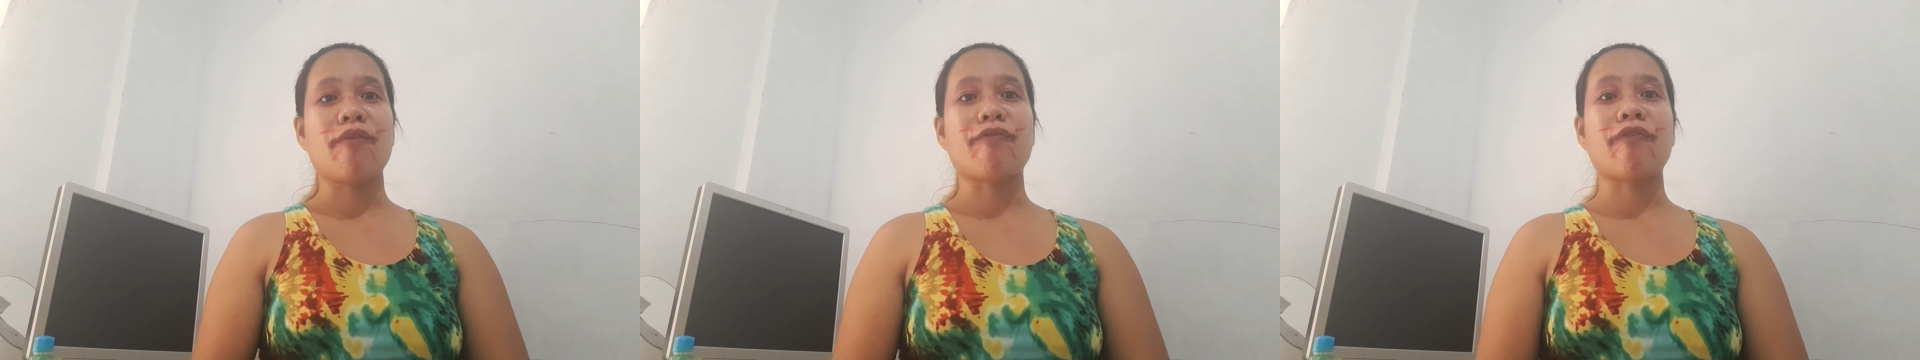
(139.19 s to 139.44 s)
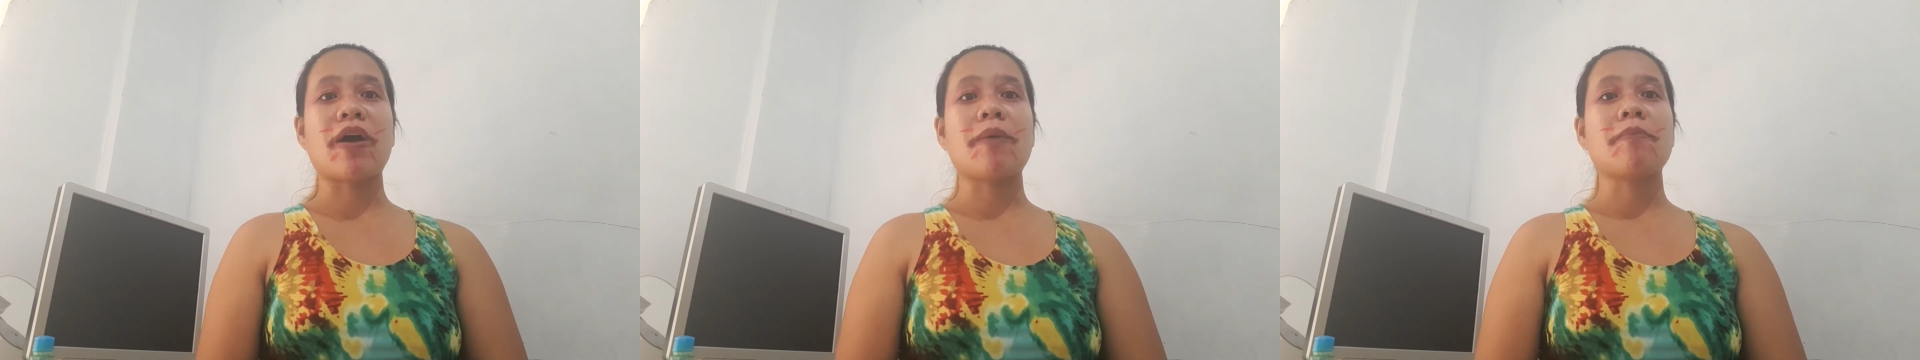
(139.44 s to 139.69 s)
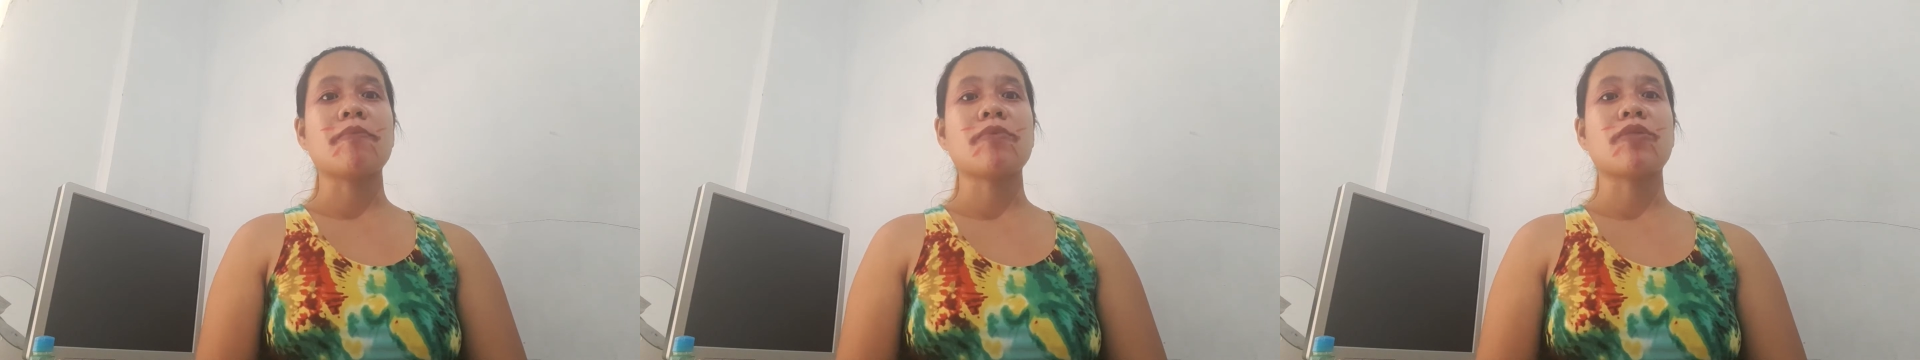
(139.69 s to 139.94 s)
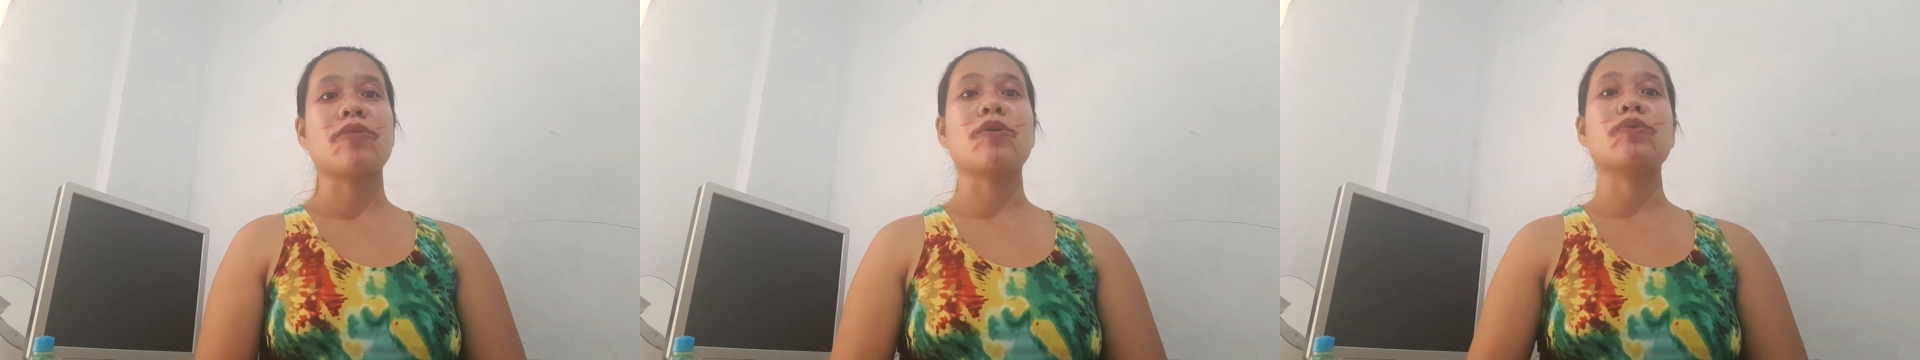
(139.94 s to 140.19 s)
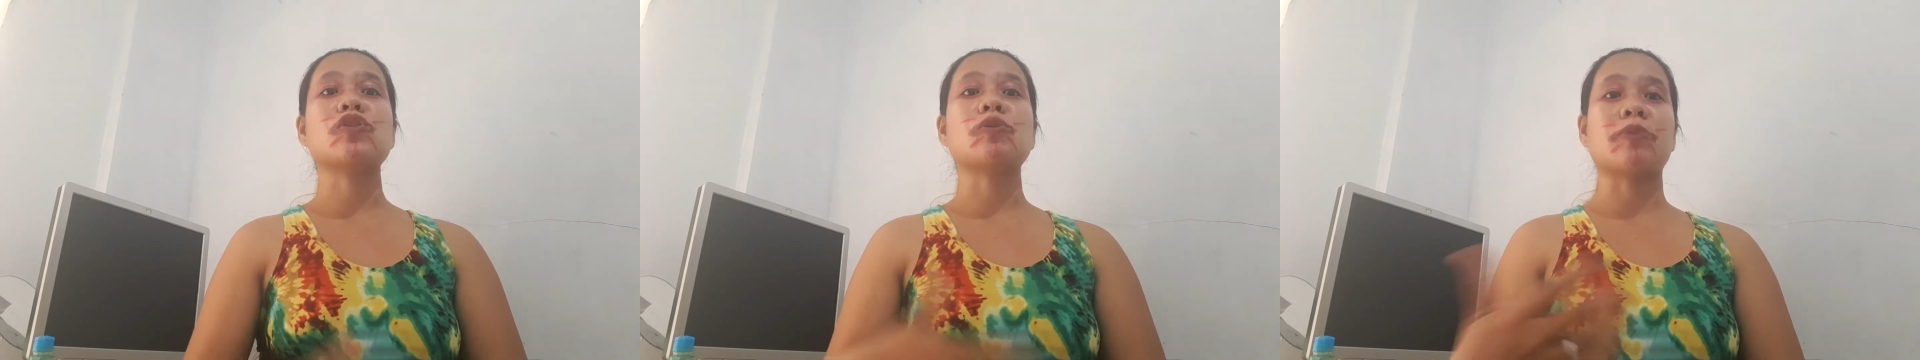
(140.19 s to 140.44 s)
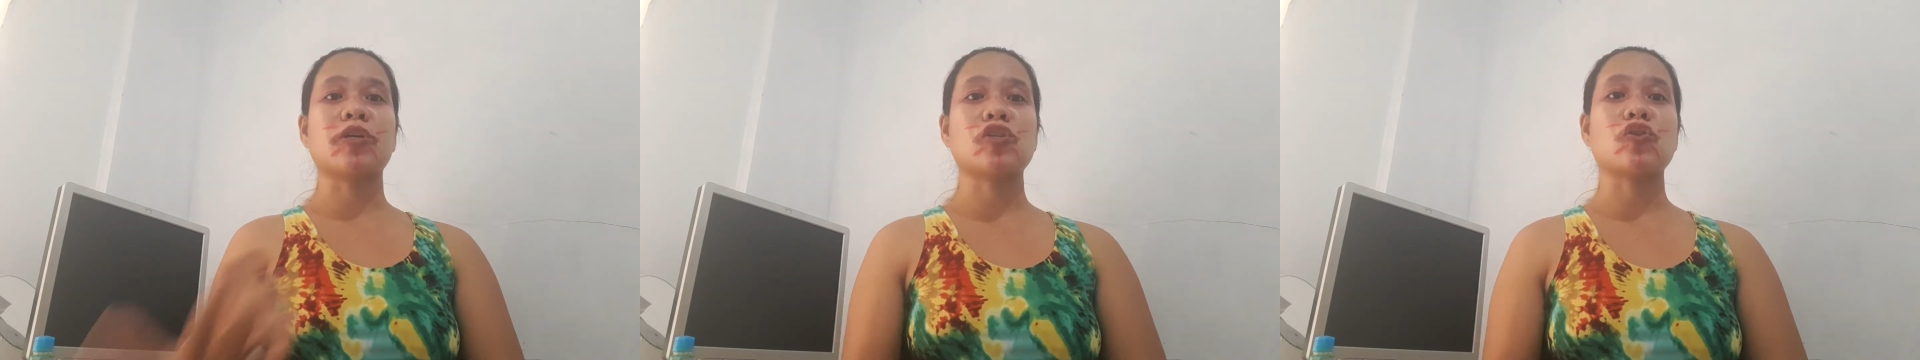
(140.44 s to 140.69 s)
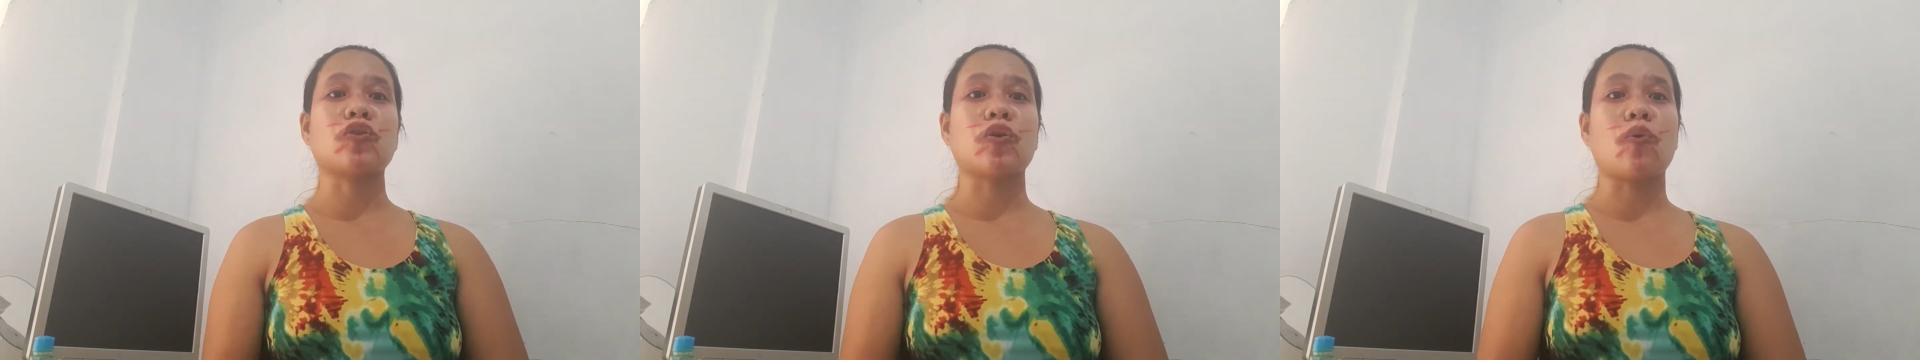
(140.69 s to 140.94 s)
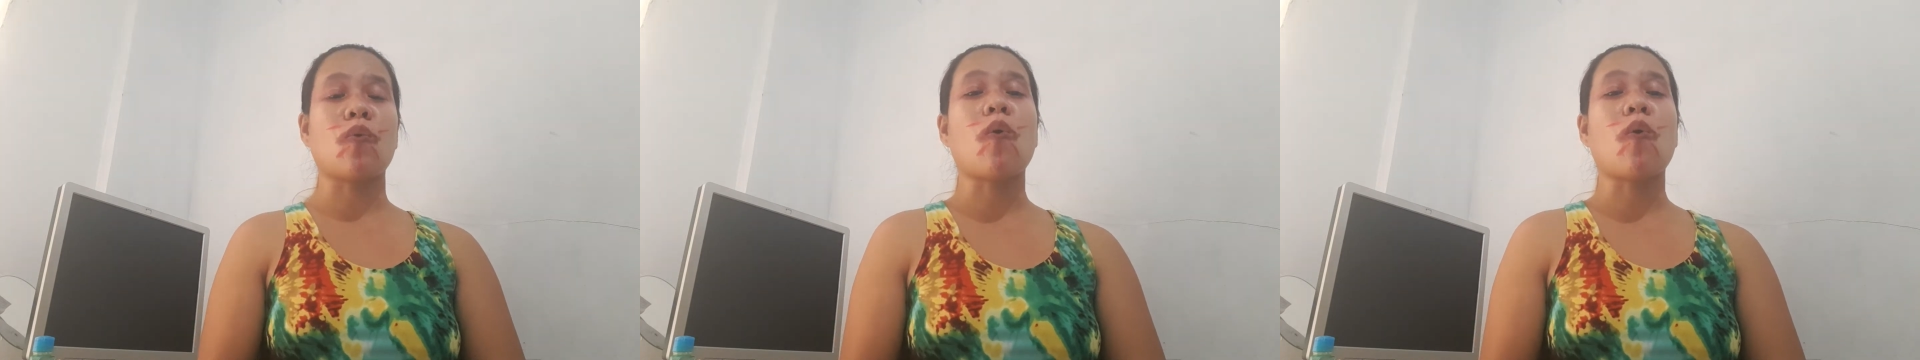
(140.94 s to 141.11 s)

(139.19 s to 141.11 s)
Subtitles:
from those person